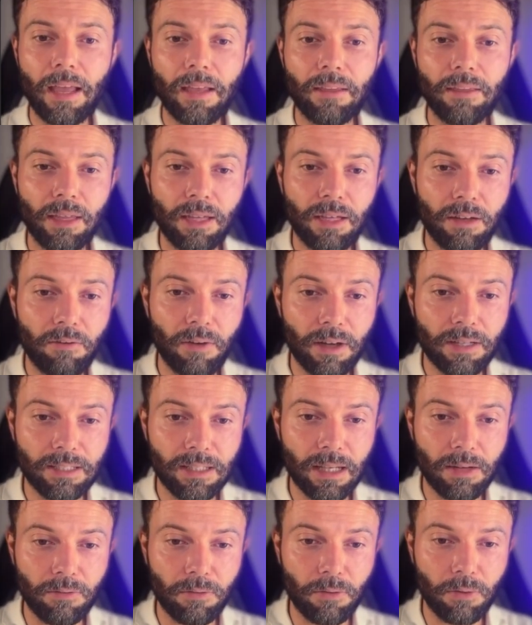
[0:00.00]
And then if I
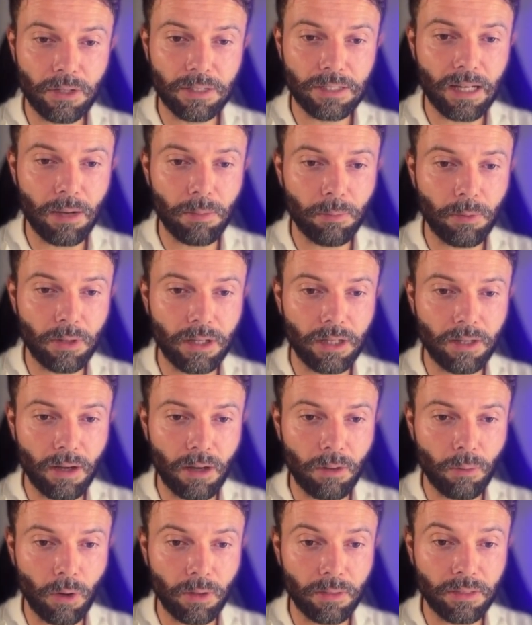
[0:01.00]
say, for example, here,
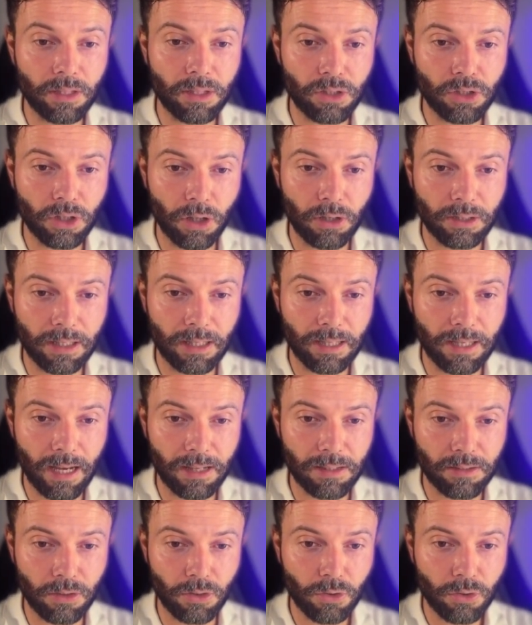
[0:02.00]
I want this shot to
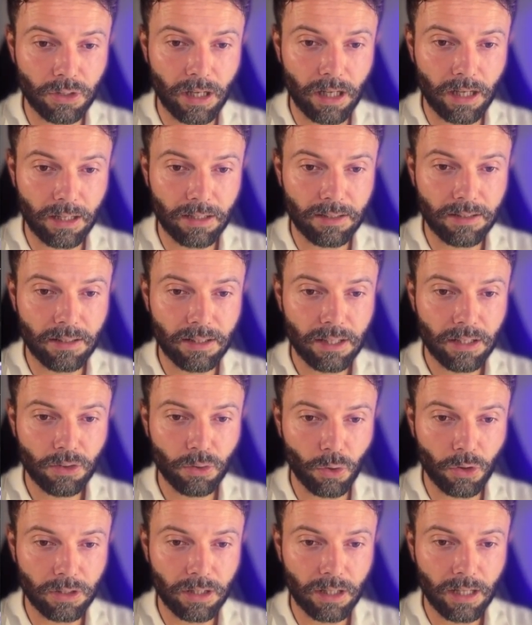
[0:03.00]
last 2 seconds,
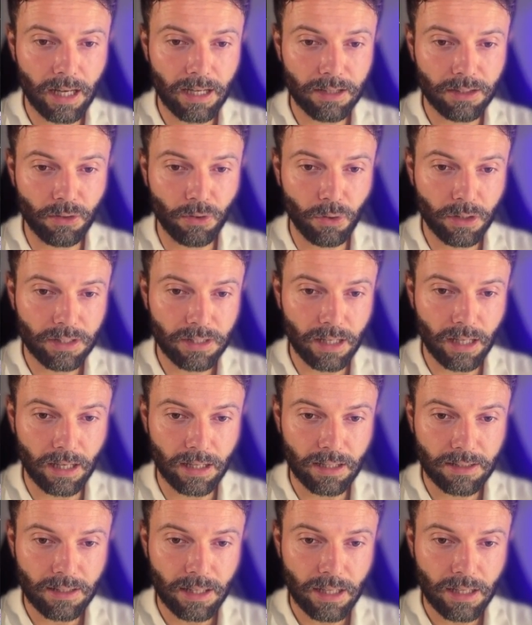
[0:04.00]
this one to last 3
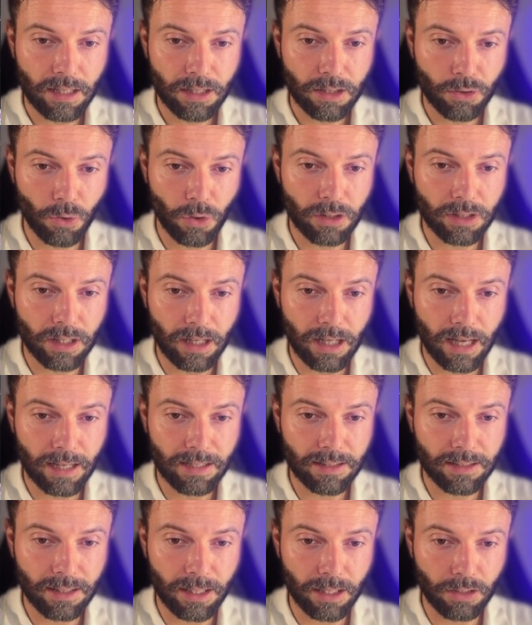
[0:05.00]
seconds, and this one to
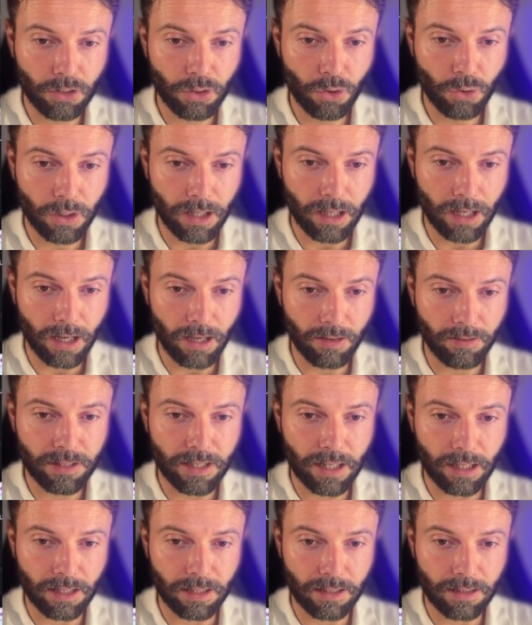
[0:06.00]
last, say, 2.5
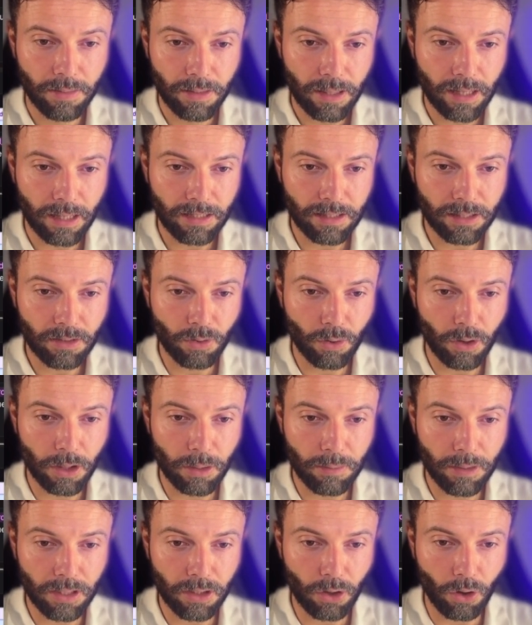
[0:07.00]
seconds, and this one a
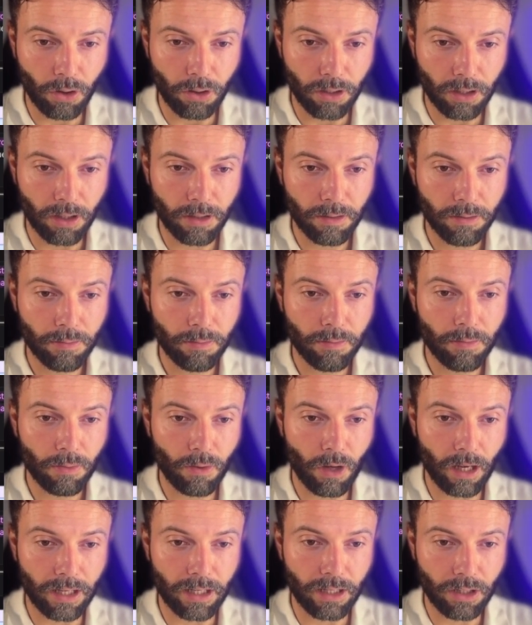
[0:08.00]
bit longer,
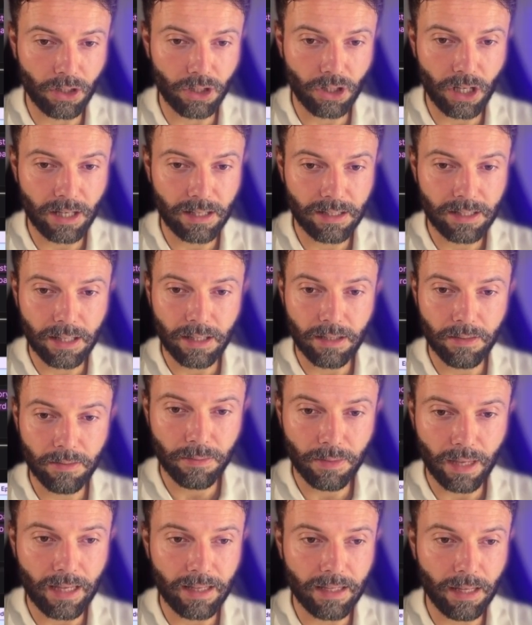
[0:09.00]
I can adjust it
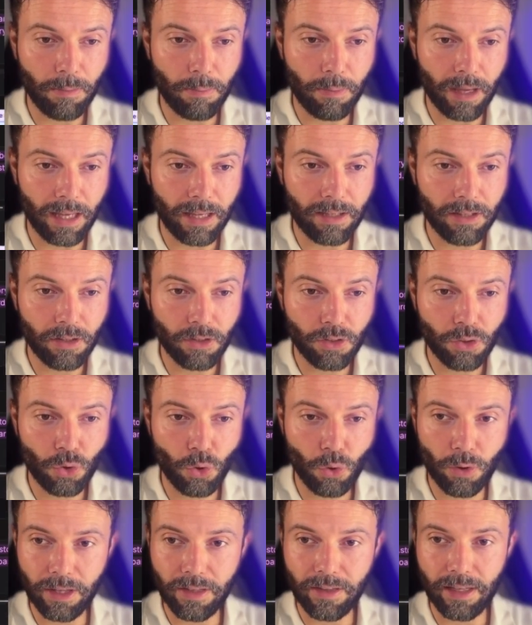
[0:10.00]
and then play the
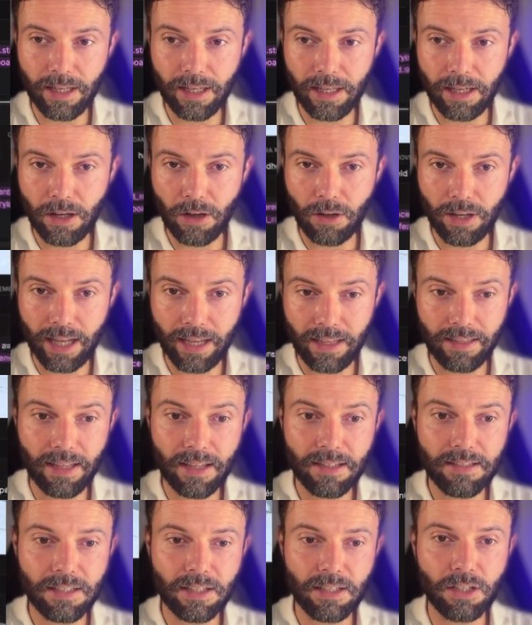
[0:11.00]
story thinking, okay,
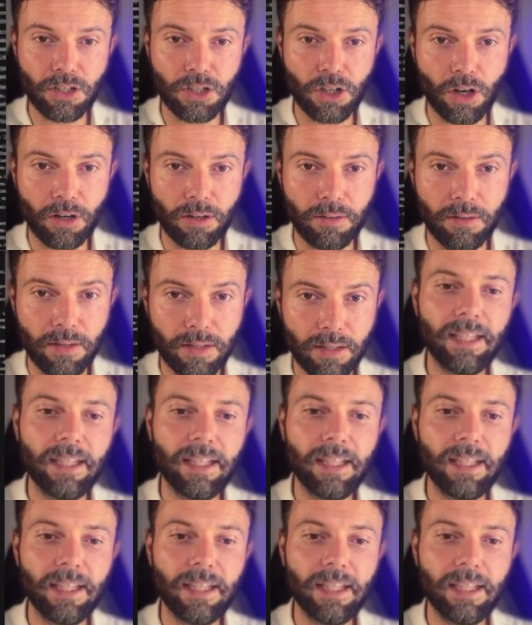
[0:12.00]
there's this shot.